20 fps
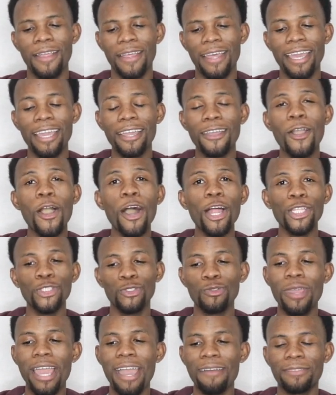in college
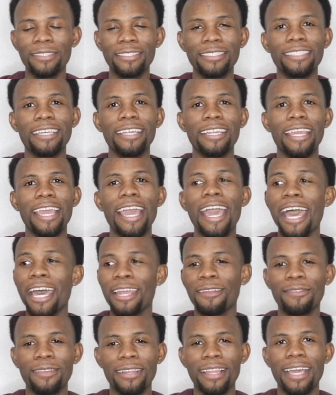you have to study out
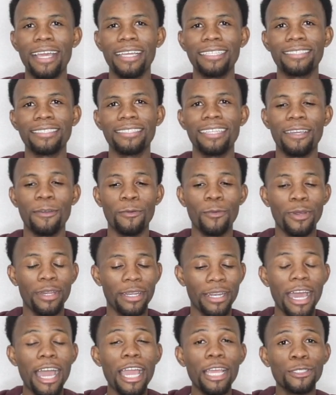of class, where
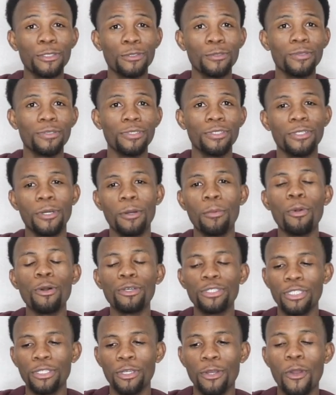in high school,
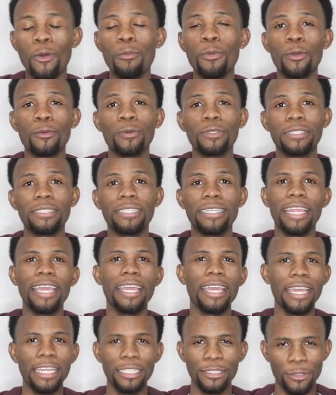most of your homework was done
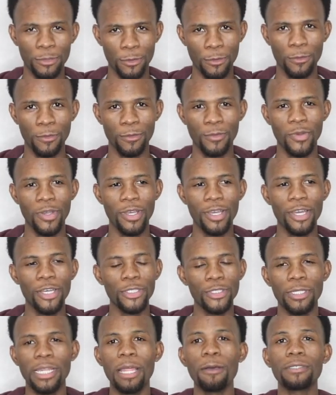in school.
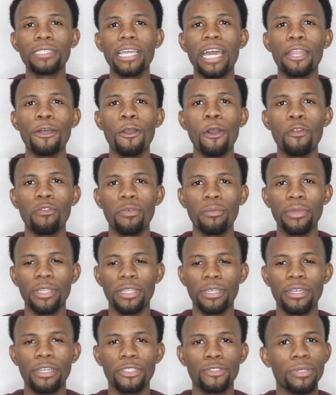So that was kind of hard for me
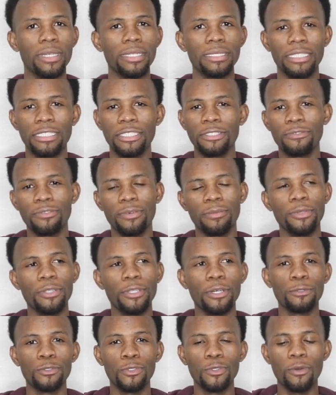to transition from,
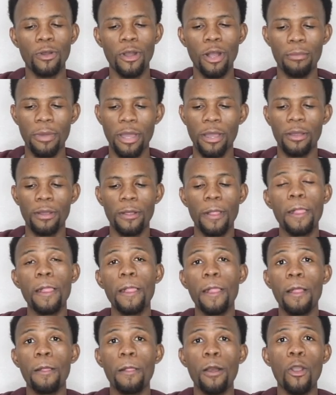doing all my
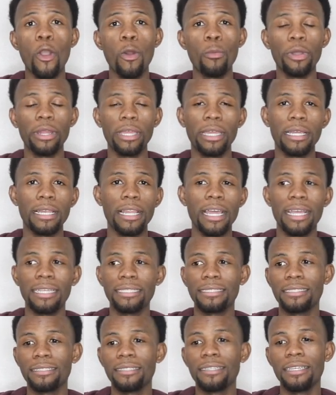homework in
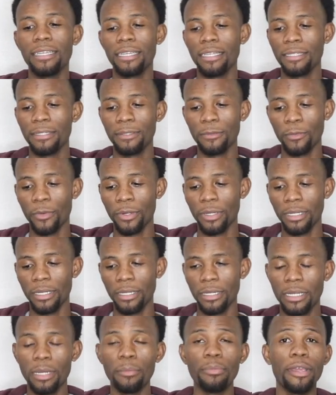class
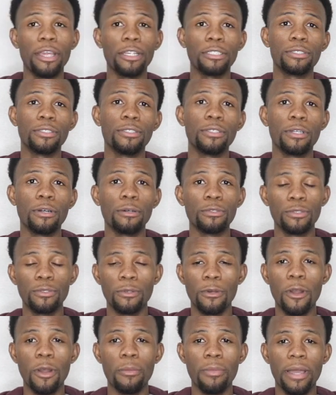compared to doing
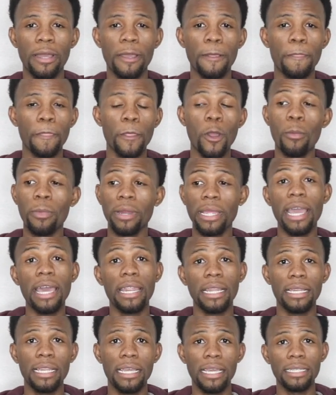all my homework out
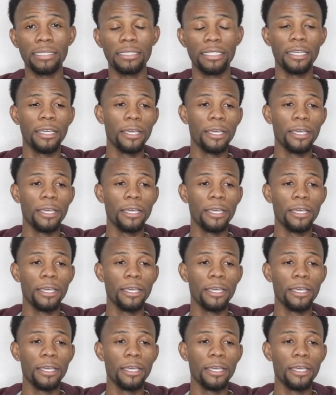of class.